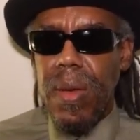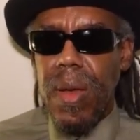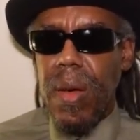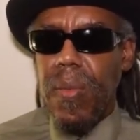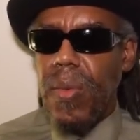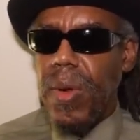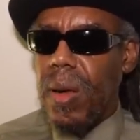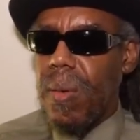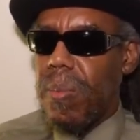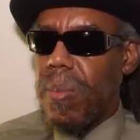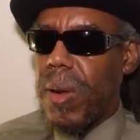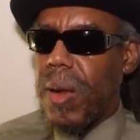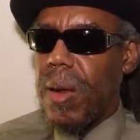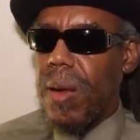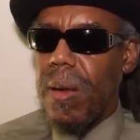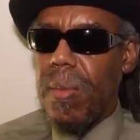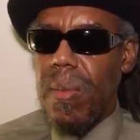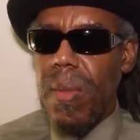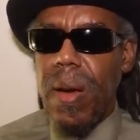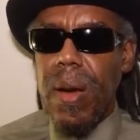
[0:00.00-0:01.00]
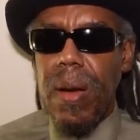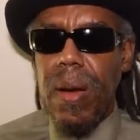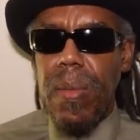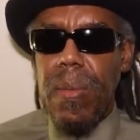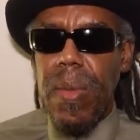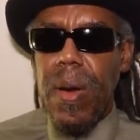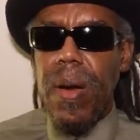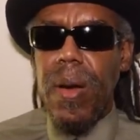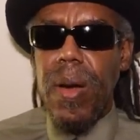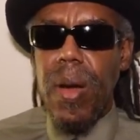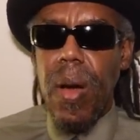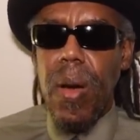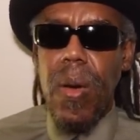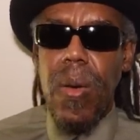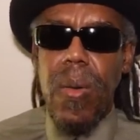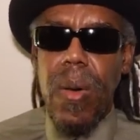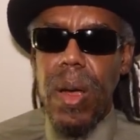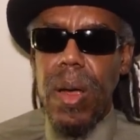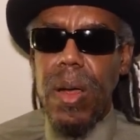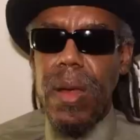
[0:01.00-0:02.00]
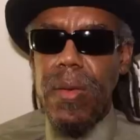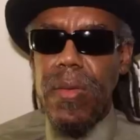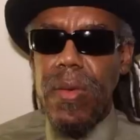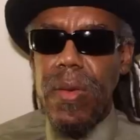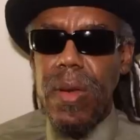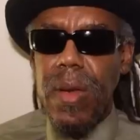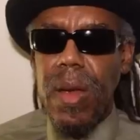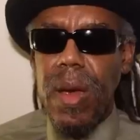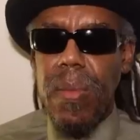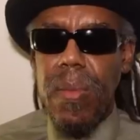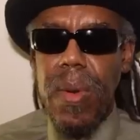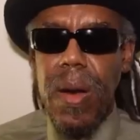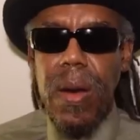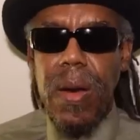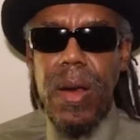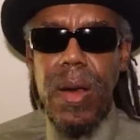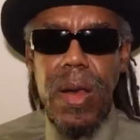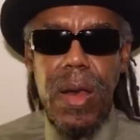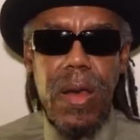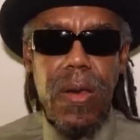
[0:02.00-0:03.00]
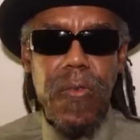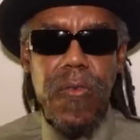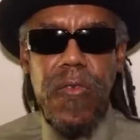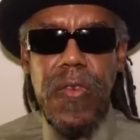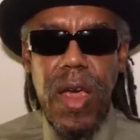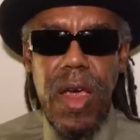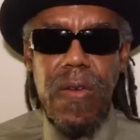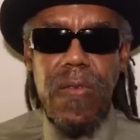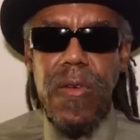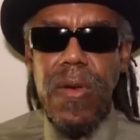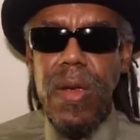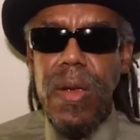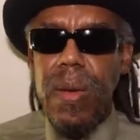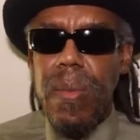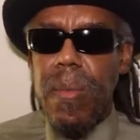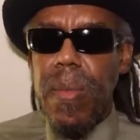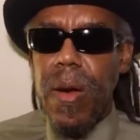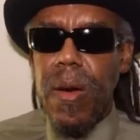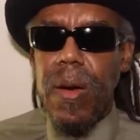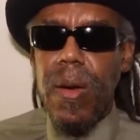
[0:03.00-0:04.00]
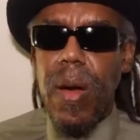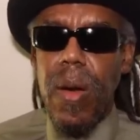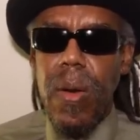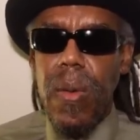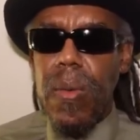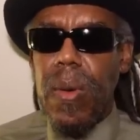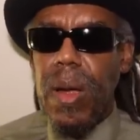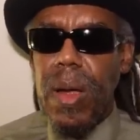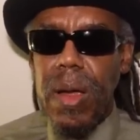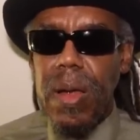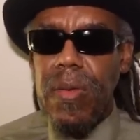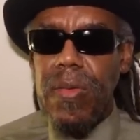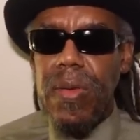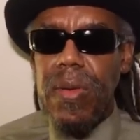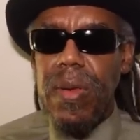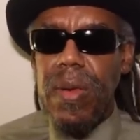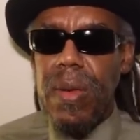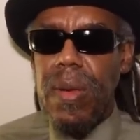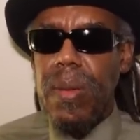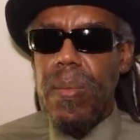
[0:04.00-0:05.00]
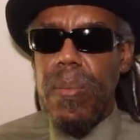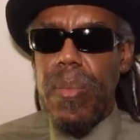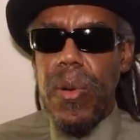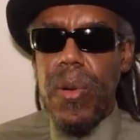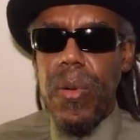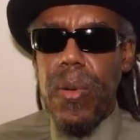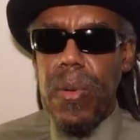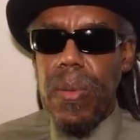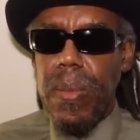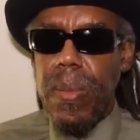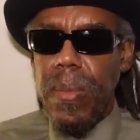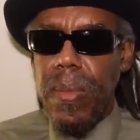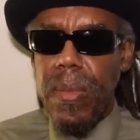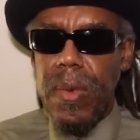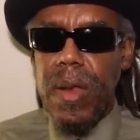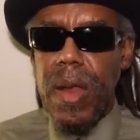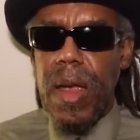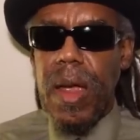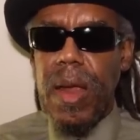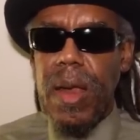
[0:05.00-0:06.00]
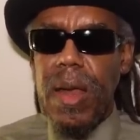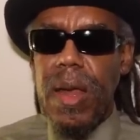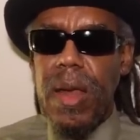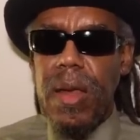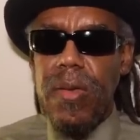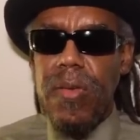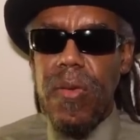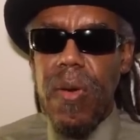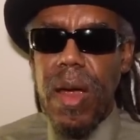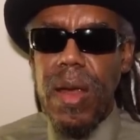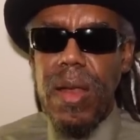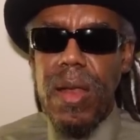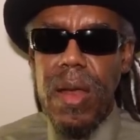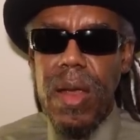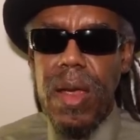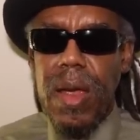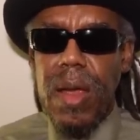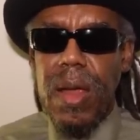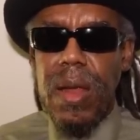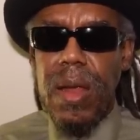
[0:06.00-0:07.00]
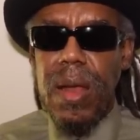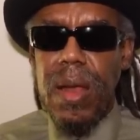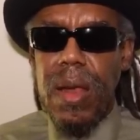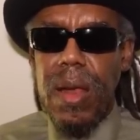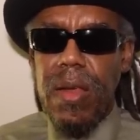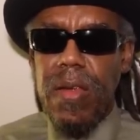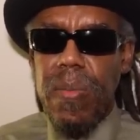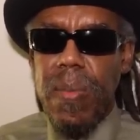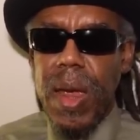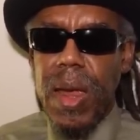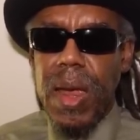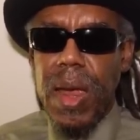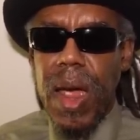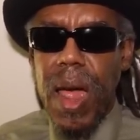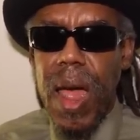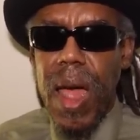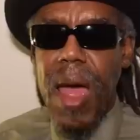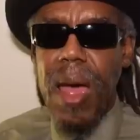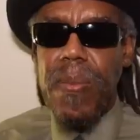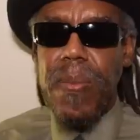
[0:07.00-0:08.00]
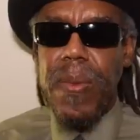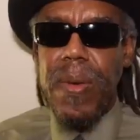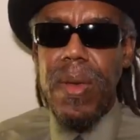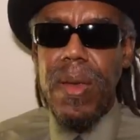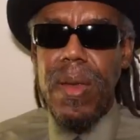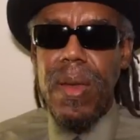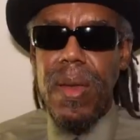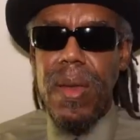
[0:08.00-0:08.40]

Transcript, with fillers: And we done been in America. America owe us. America need a favor. America owe us. Boom. There it is right there. Let's make it happen.